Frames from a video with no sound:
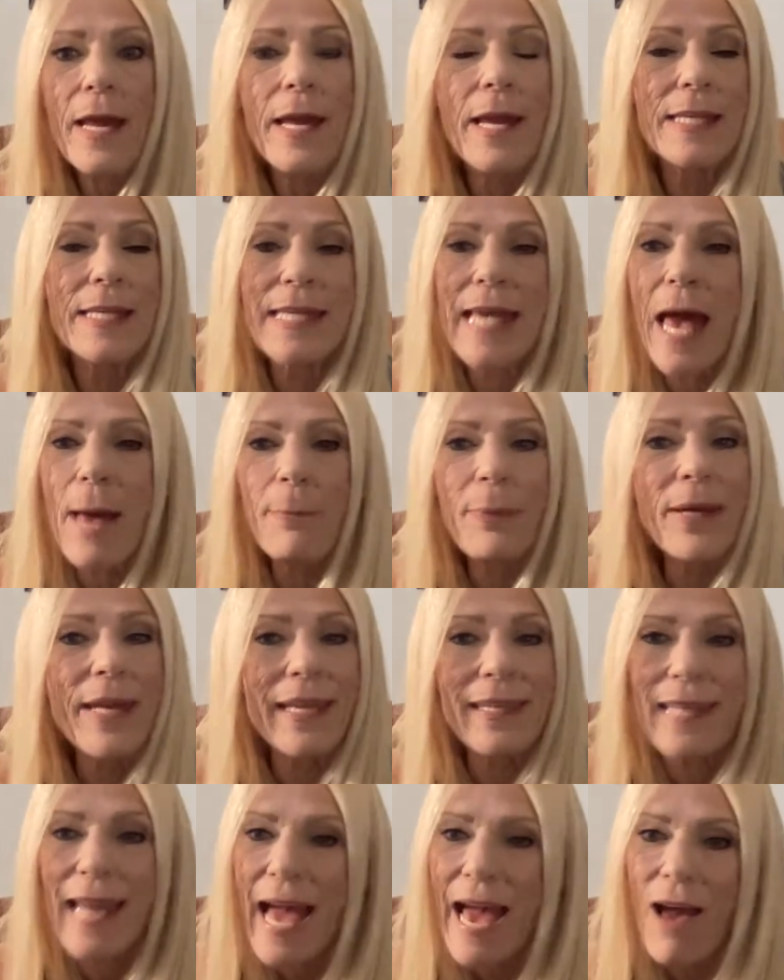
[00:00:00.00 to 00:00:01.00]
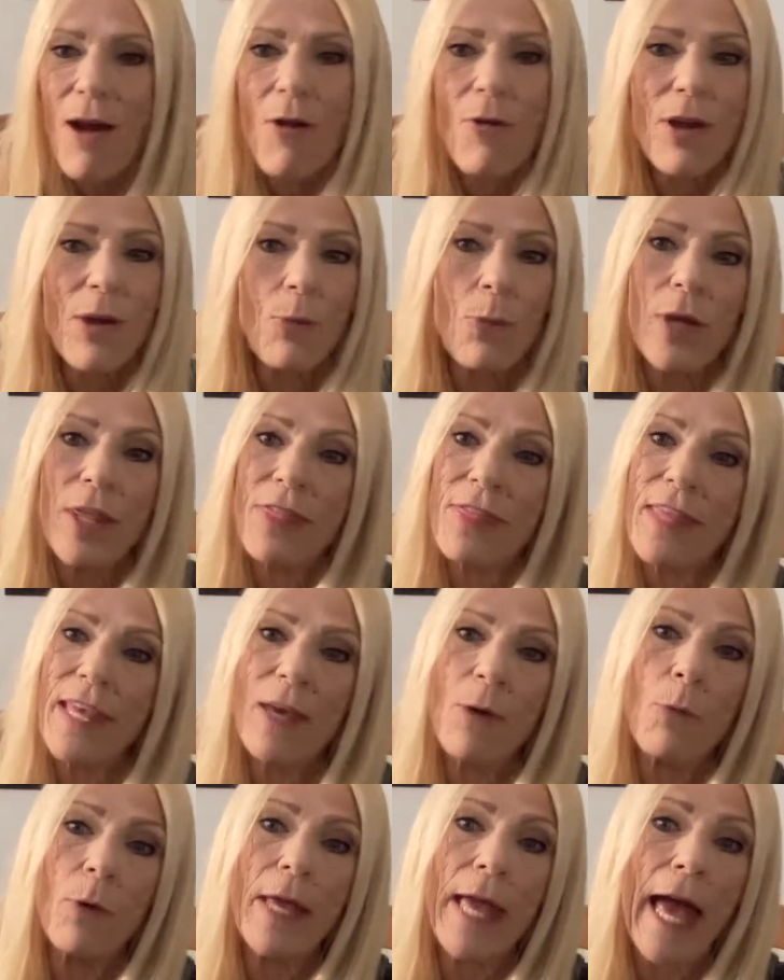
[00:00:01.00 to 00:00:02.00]
It's happening now, and we
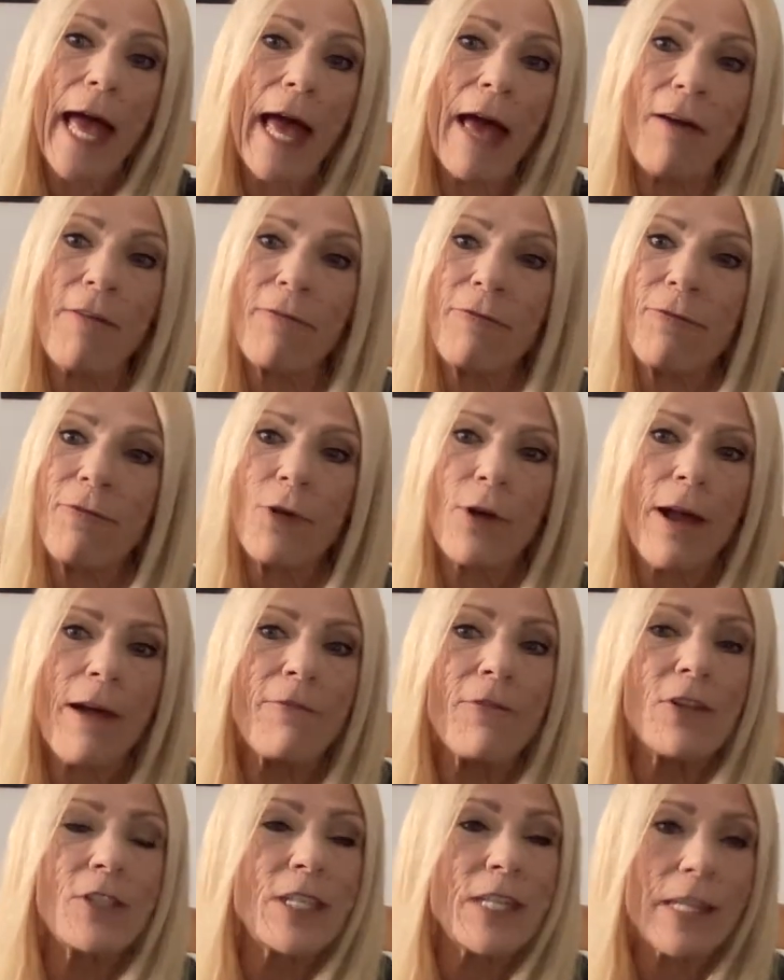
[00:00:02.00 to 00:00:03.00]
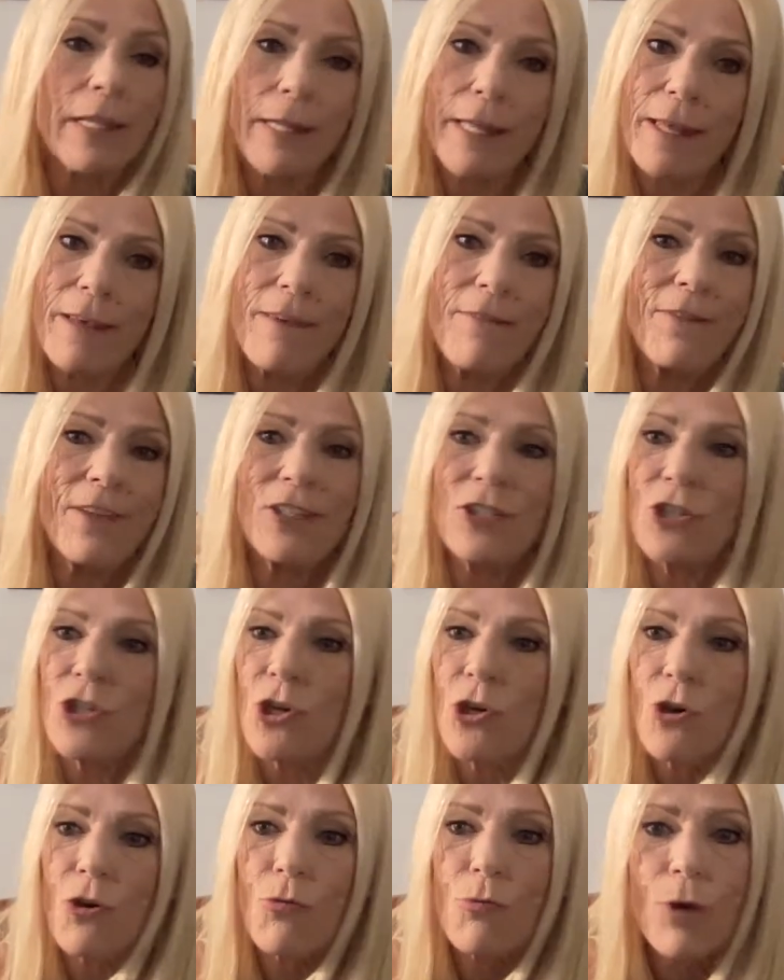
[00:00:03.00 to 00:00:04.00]
think we have forever to live and to
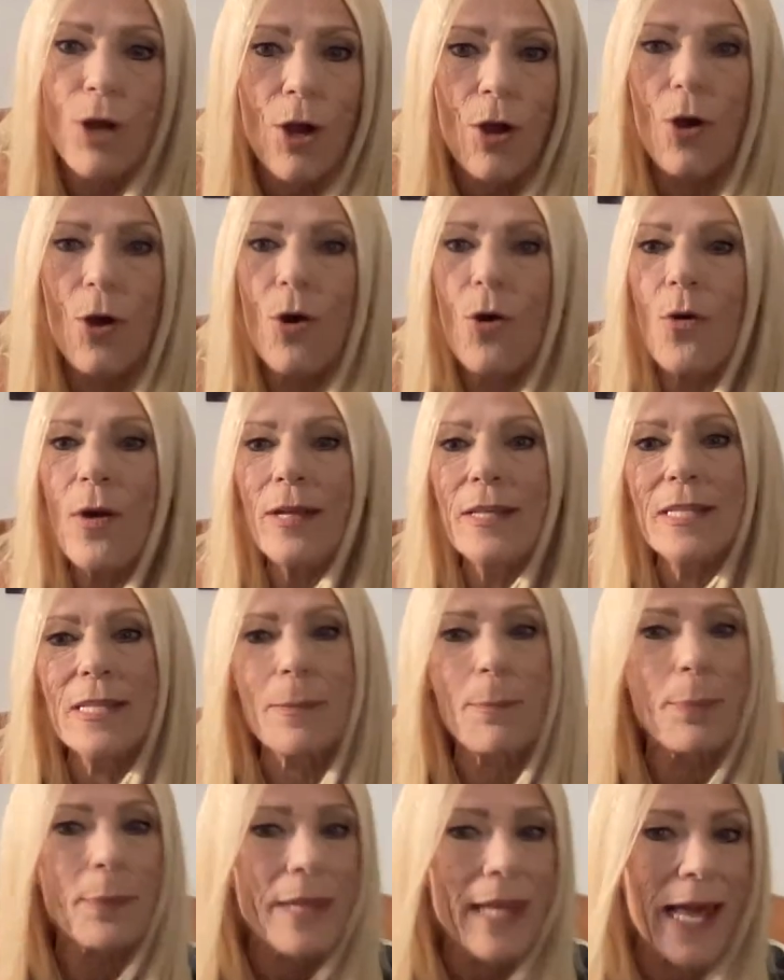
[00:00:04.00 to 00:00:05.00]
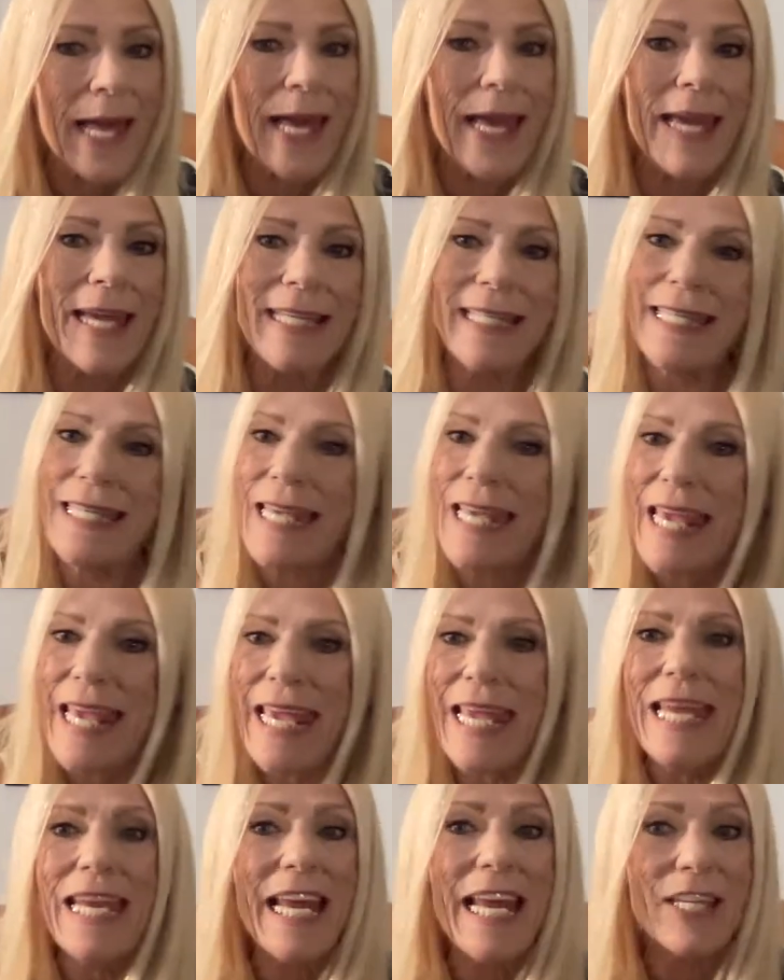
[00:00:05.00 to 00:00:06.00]
grow and to play and to
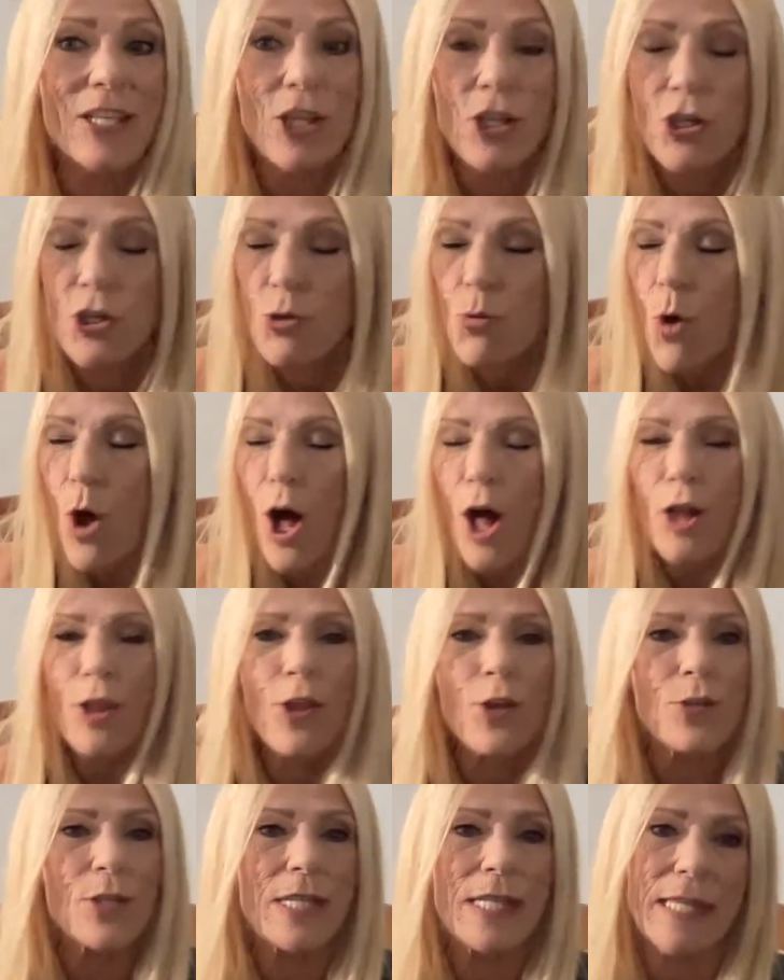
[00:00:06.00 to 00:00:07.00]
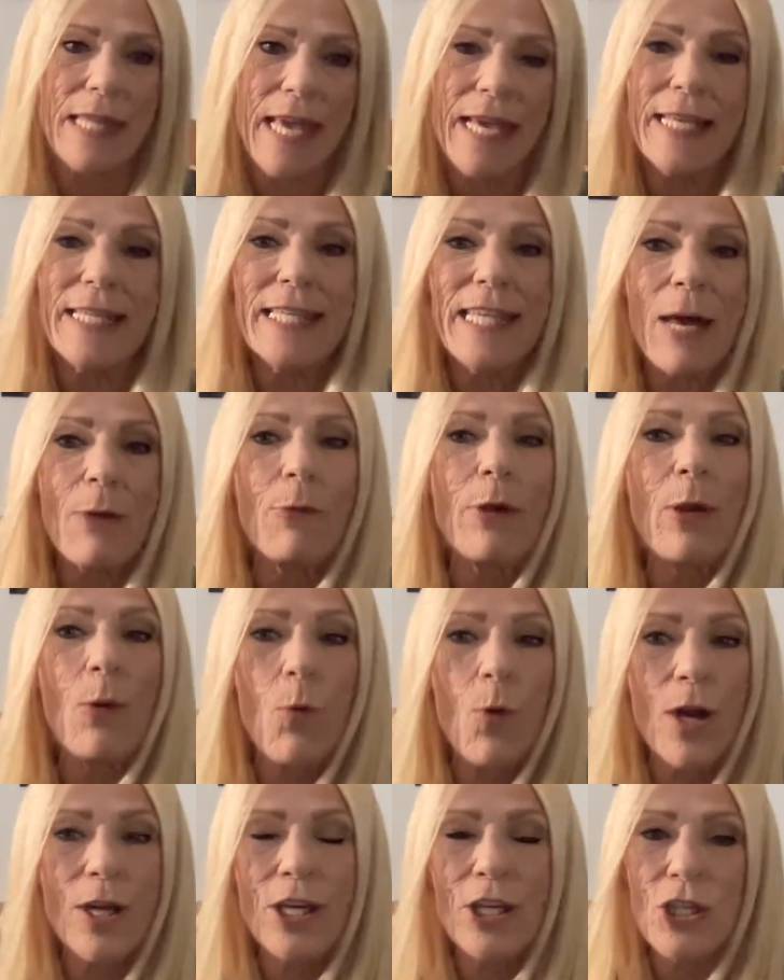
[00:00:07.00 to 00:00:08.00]
eat and to do all those things that we
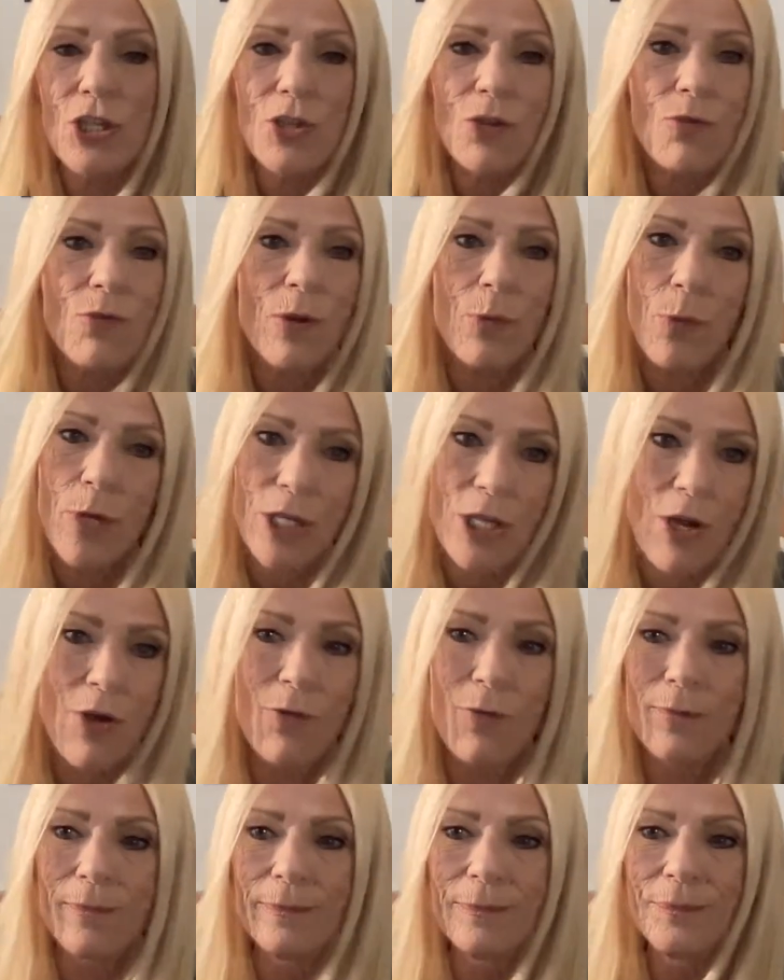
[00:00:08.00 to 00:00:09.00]
want to do, and we don't.